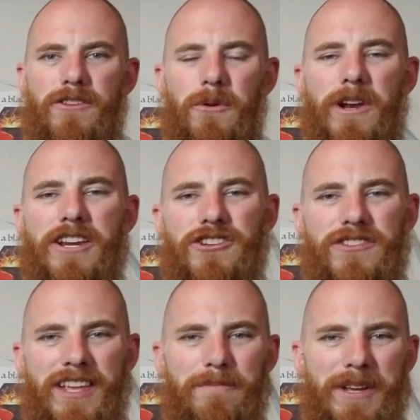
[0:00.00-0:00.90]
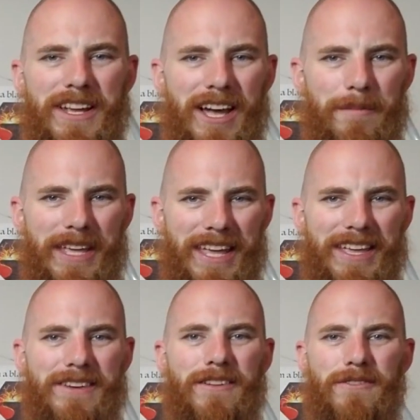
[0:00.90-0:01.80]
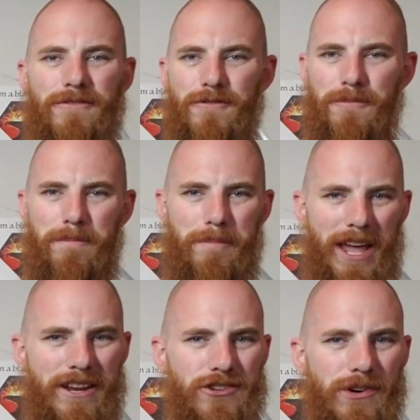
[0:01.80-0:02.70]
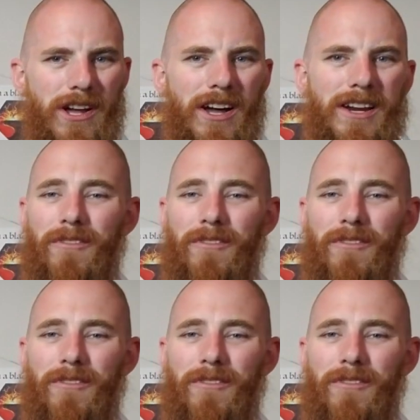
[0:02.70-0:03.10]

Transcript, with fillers: The donations have been coming in through Patreon.